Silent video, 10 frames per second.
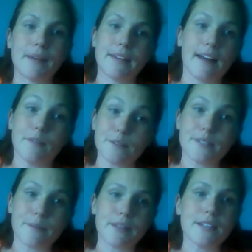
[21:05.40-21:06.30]
it out or
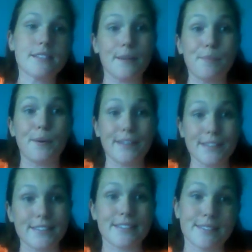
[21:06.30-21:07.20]
something. Step 1 is
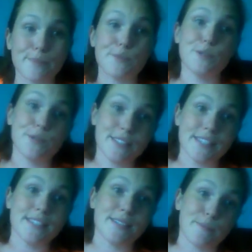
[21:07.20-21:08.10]
this, step 2 is
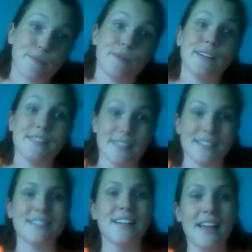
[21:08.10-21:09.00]
this, step 3 is
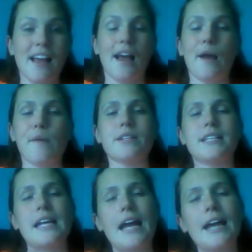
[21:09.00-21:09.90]
this. Because
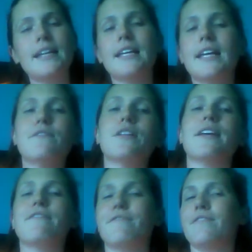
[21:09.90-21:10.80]
I kind of gave you
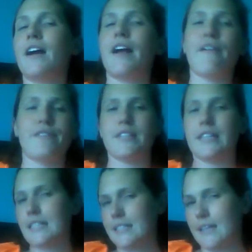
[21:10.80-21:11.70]
like 5,
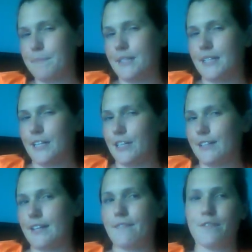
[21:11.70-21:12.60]
6 steps in here
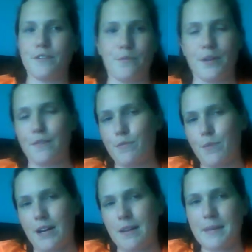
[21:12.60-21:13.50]
if you
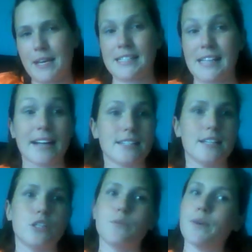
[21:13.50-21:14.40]
want to be exact.
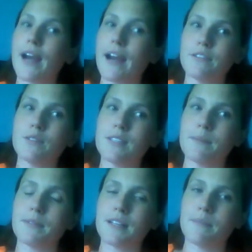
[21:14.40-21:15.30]
And you won't have those
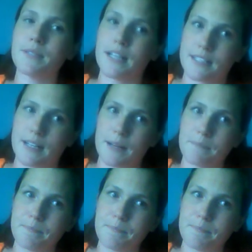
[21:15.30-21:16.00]
steps come test time.